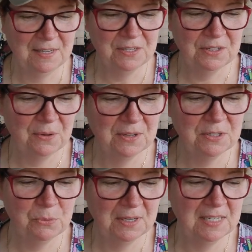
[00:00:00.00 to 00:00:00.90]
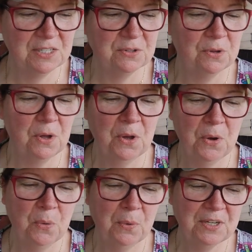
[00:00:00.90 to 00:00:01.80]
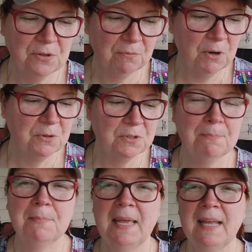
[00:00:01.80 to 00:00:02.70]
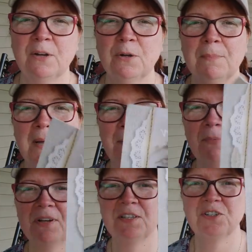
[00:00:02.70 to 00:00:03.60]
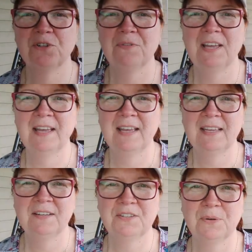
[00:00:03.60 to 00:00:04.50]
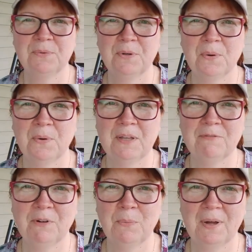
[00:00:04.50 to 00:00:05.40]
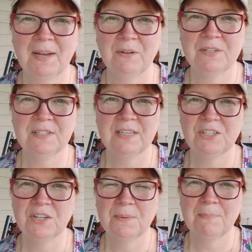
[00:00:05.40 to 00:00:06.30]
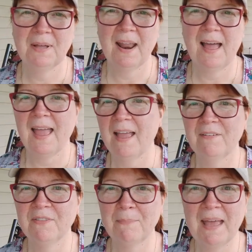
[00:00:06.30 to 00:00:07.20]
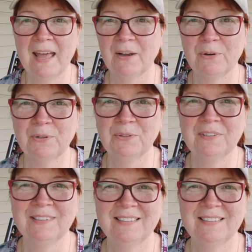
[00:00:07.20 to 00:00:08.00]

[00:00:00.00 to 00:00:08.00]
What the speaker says: So this one is Winter Rose Manor by Brenda Gervais. Don't know if or when I'll stitch it, but I have the pattern.